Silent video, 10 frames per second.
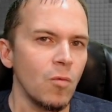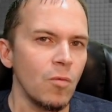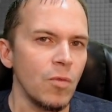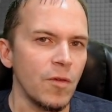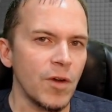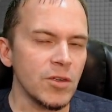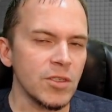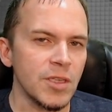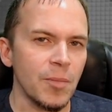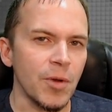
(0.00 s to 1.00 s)
the first
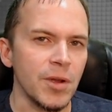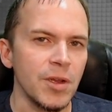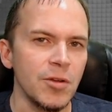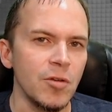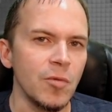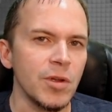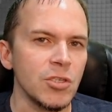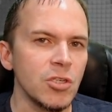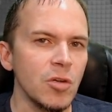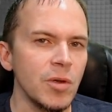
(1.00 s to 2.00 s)
step we're going to do, we're going to
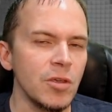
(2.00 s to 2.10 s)
show it